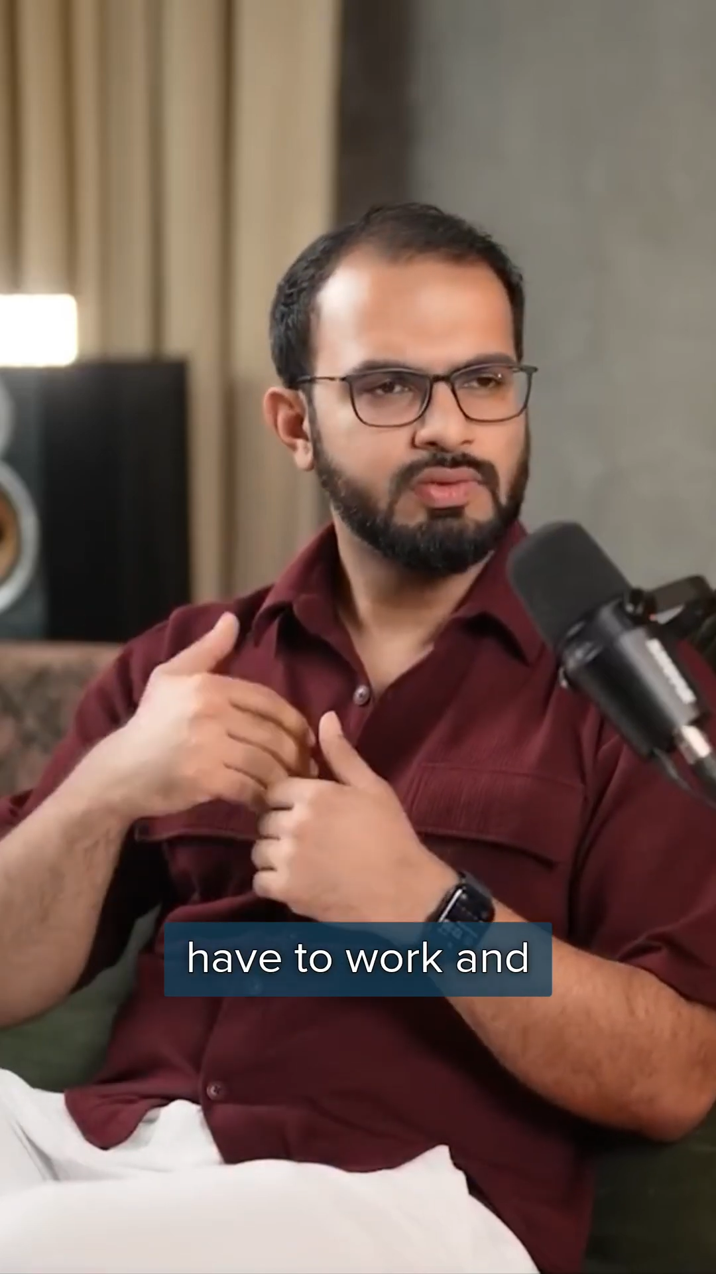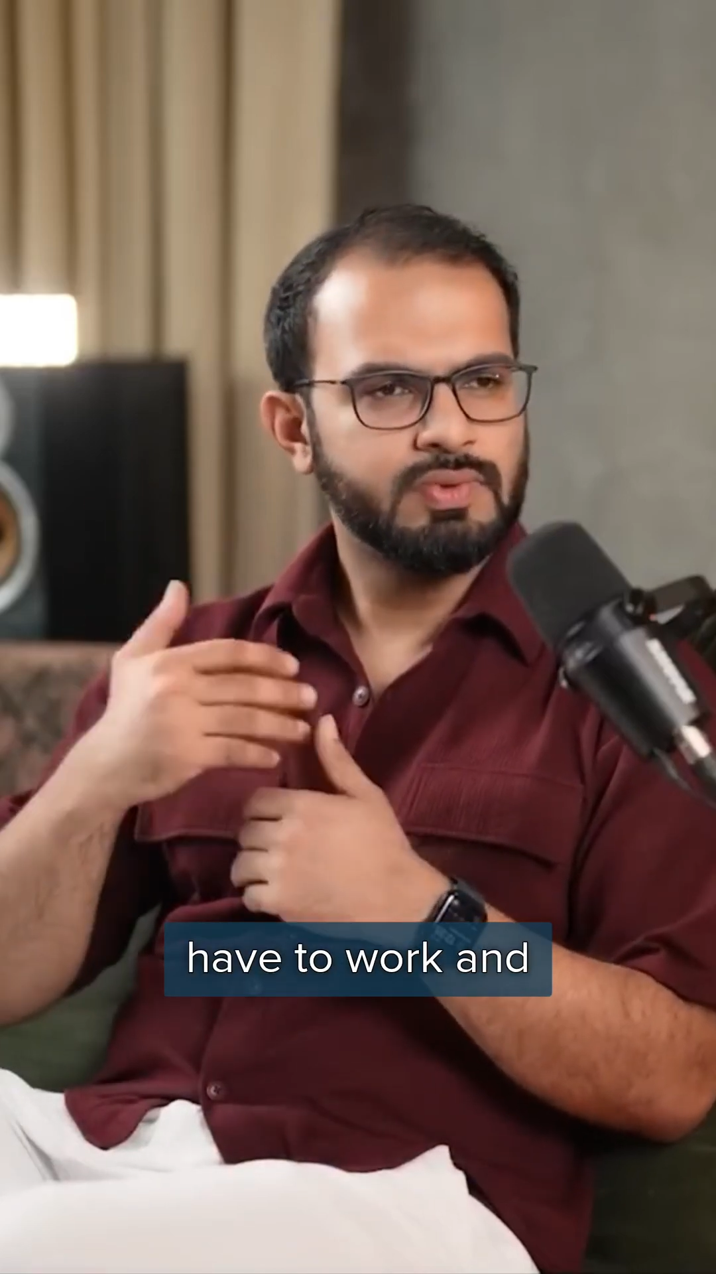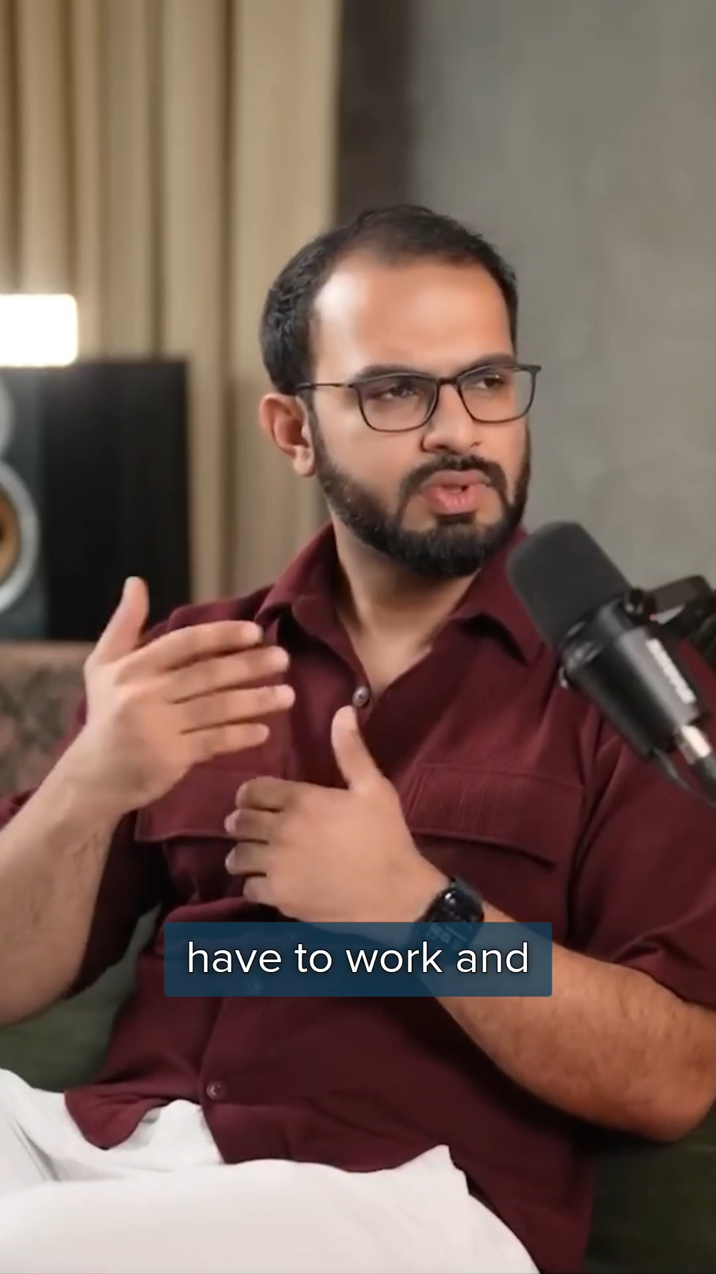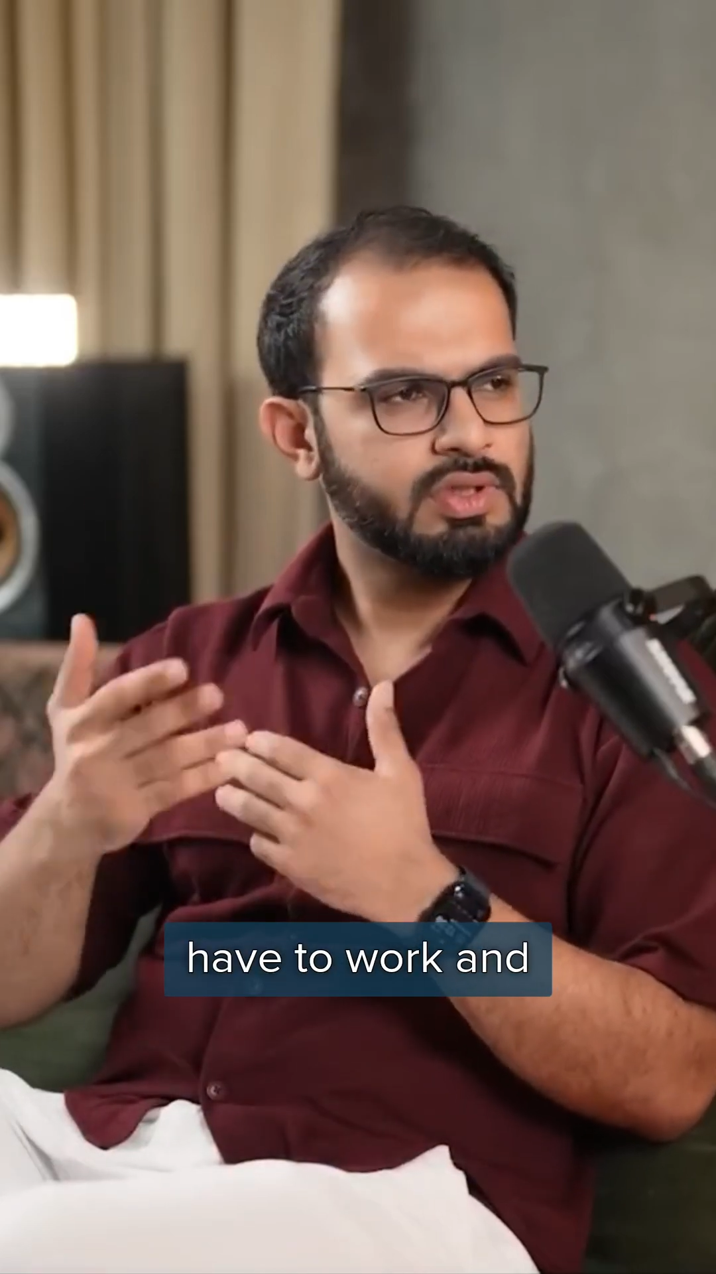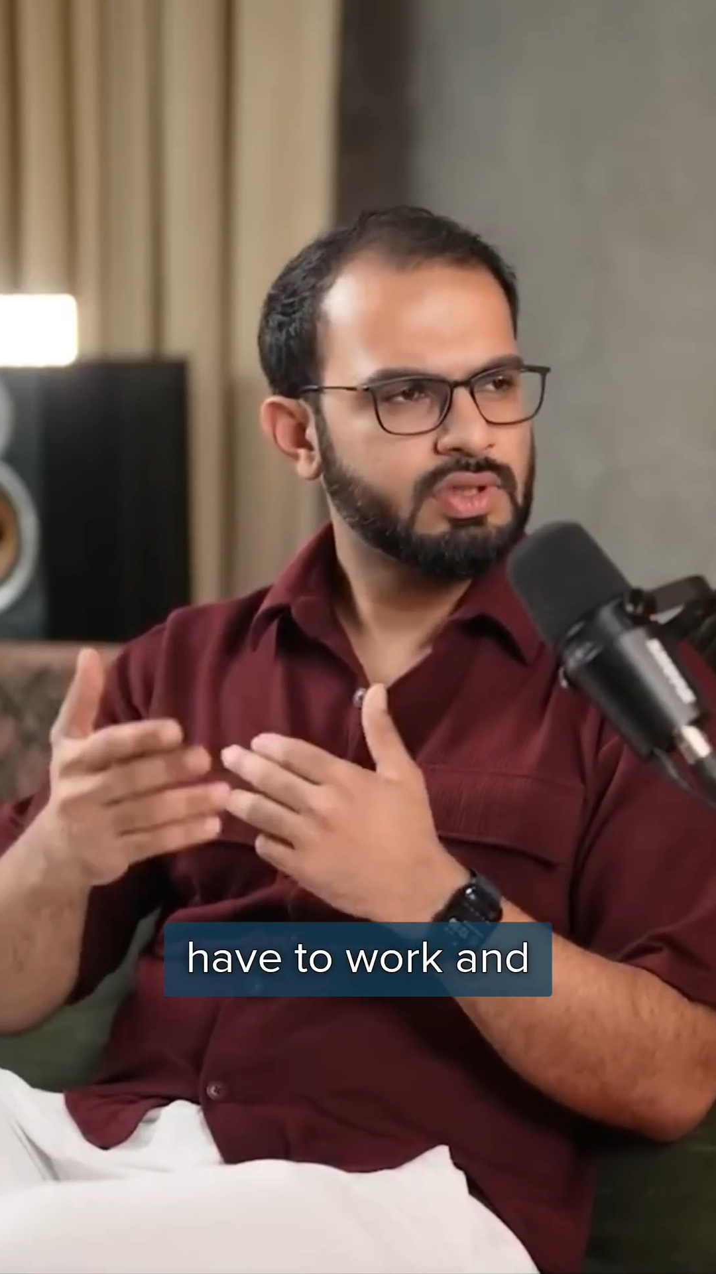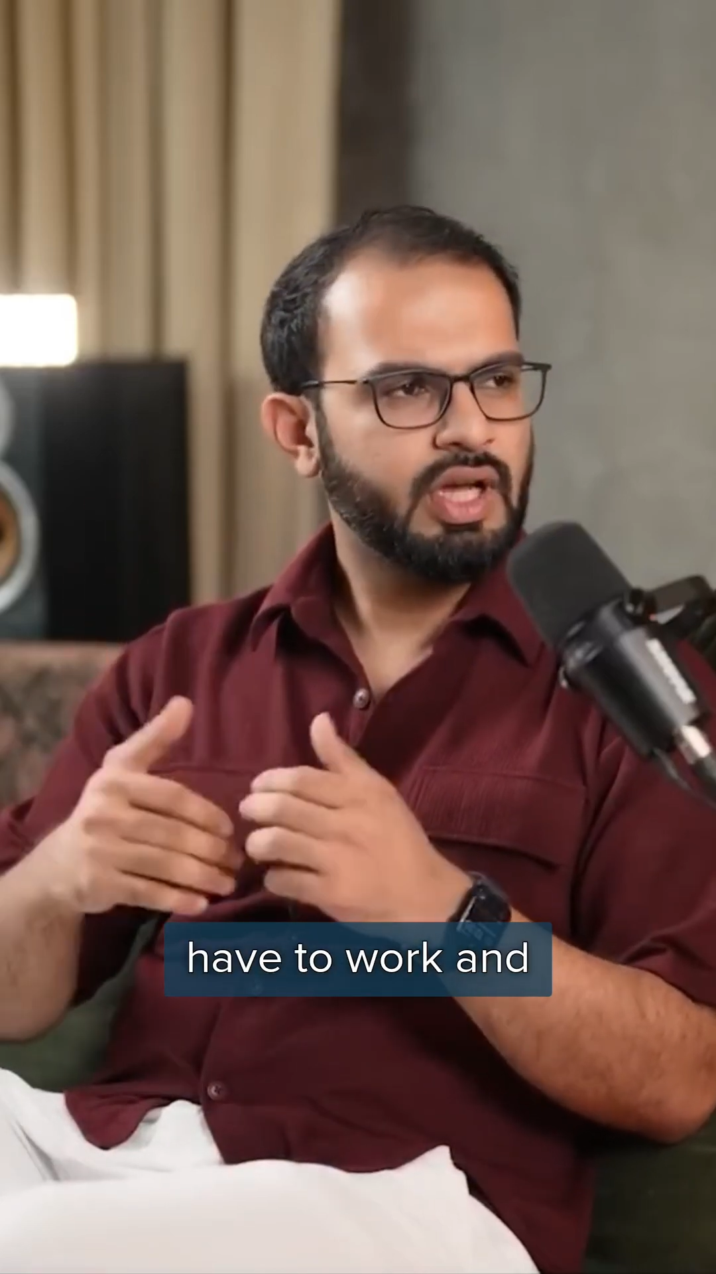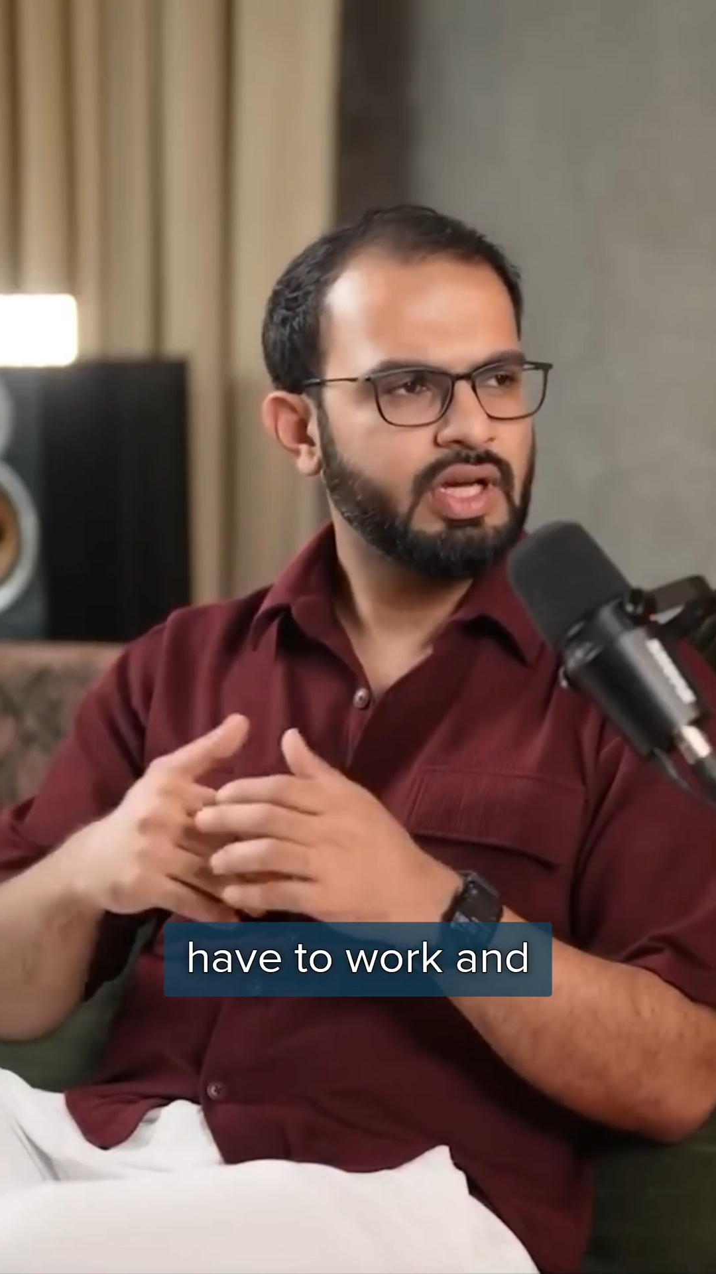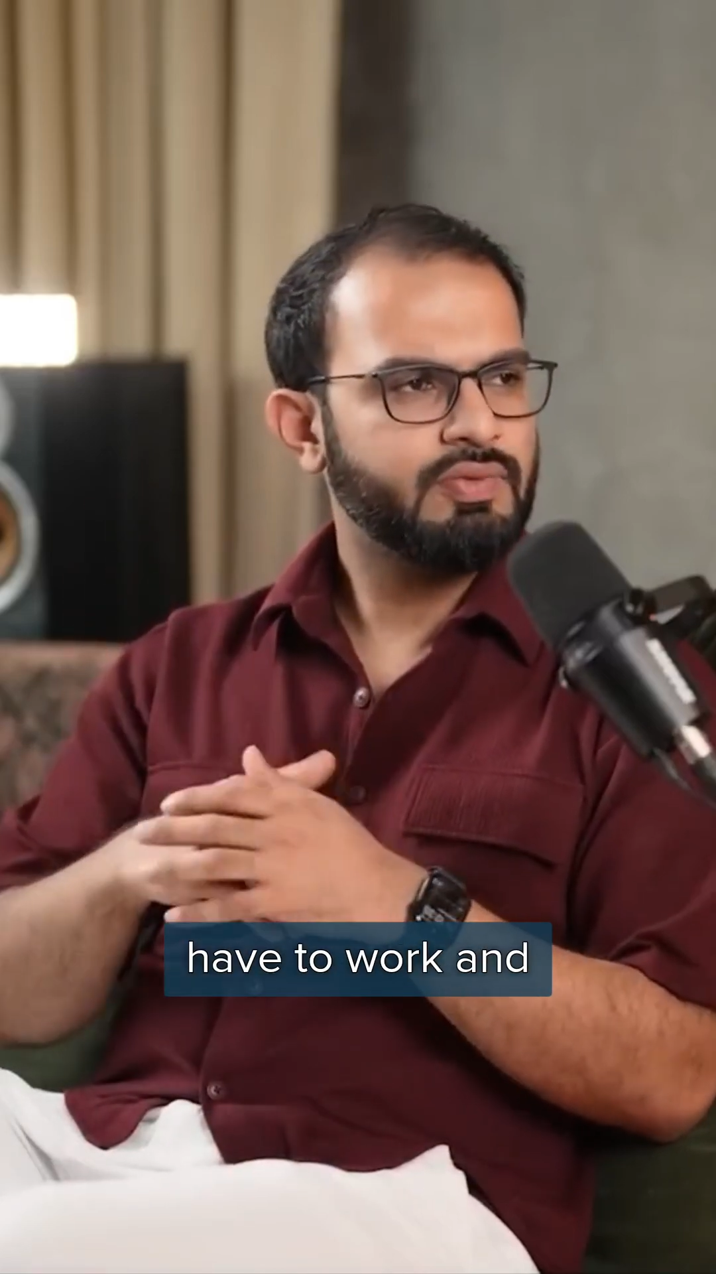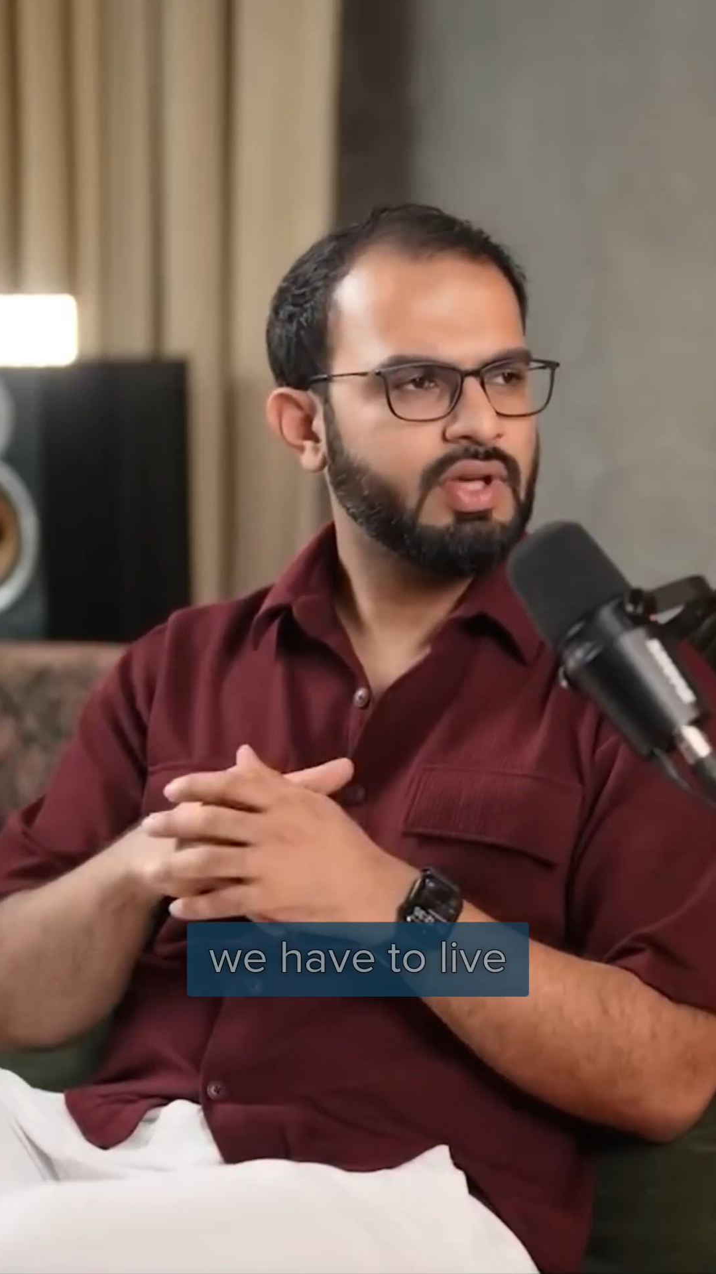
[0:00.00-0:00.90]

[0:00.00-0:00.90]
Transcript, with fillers: work, and